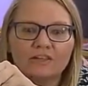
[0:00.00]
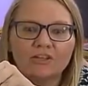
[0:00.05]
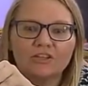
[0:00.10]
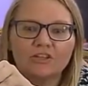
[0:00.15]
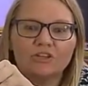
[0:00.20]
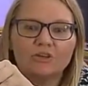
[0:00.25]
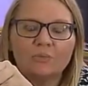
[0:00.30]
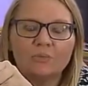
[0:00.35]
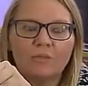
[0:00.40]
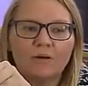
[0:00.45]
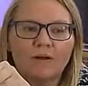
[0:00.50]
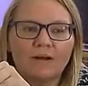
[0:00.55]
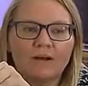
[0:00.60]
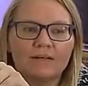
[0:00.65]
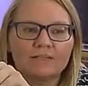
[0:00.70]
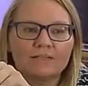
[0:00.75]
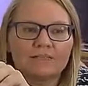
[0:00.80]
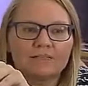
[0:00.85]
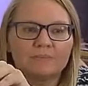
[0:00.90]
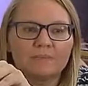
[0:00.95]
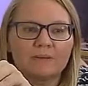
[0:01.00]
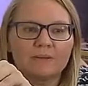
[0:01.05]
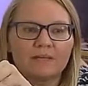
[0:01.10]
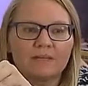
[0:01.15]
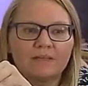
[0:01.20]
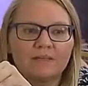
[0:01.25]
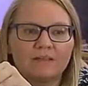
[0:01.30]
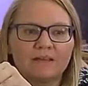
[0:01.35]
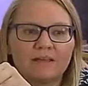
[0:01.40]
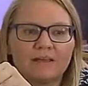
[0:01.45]
you want it to
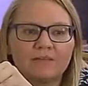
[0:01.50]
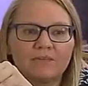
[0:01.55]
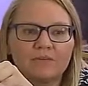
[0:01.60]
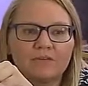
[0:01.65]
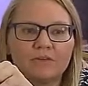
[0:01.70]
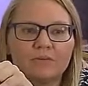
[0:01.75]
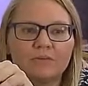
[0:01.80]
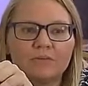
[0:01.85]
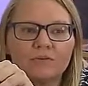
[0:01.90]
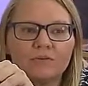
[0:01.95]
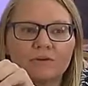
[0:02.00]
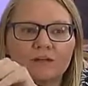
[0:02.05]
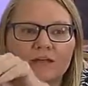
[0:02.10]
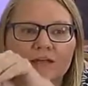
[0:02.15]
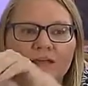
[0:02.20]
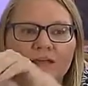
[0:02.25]
be, if you're